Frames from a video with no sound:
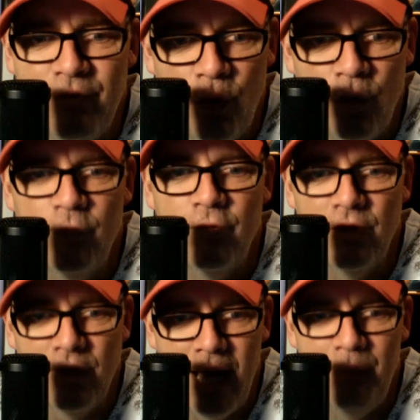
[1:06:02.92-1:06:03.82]

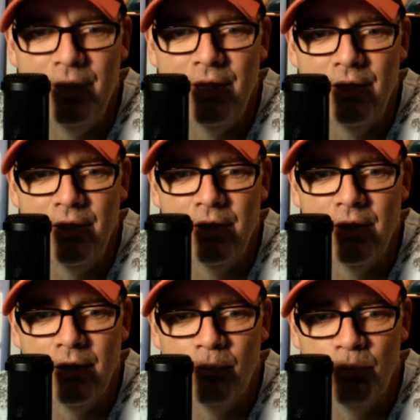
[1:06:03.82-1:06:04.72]
overlapping
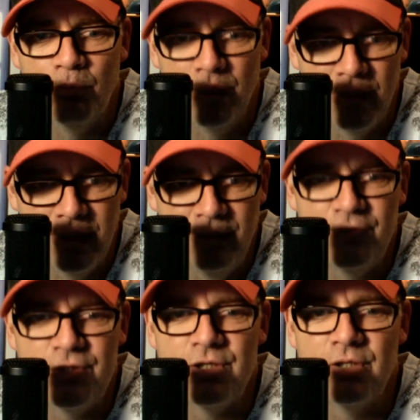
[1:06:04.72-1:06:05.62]

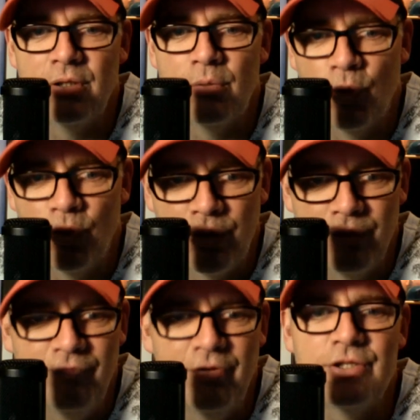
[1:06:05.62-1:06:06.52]
beliefs, moral right.
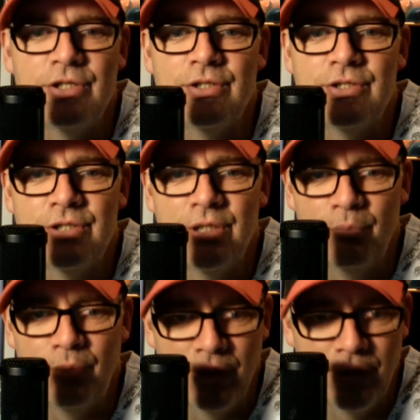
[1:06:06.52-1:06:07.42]
convictions,
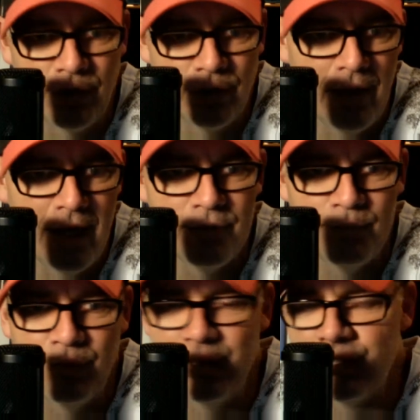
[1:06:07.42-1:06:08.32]
political yeah.
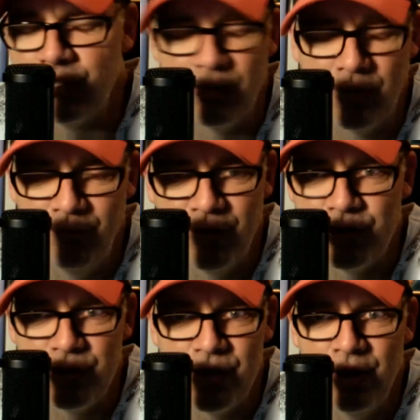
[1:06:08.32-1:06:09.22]
aspirations or
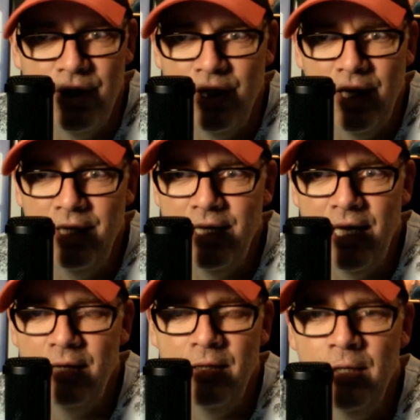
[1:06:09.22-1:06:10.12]
convictions, and
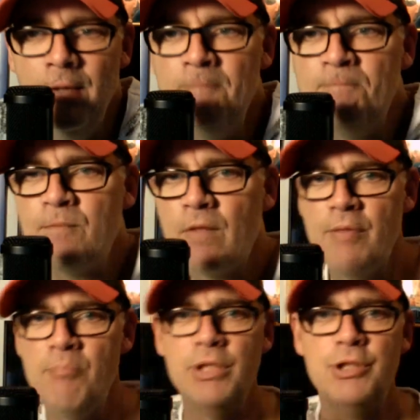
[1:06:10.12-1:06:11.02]
that
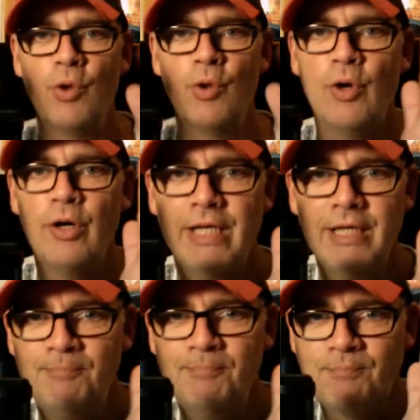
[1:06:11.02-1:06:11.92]
the
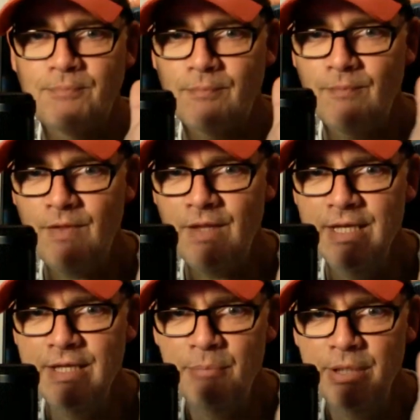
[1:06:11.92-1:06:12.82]
majority
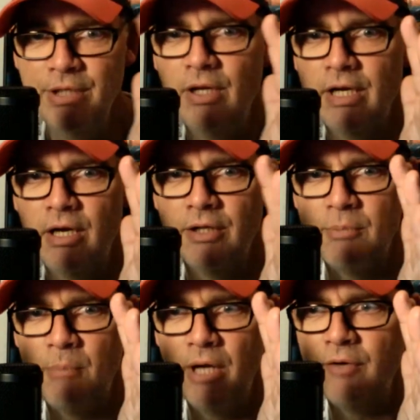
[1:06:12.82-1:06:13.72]
in the middle, I call it the
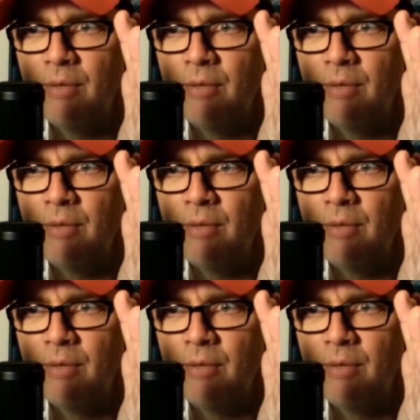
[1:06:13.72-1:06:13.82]
moderate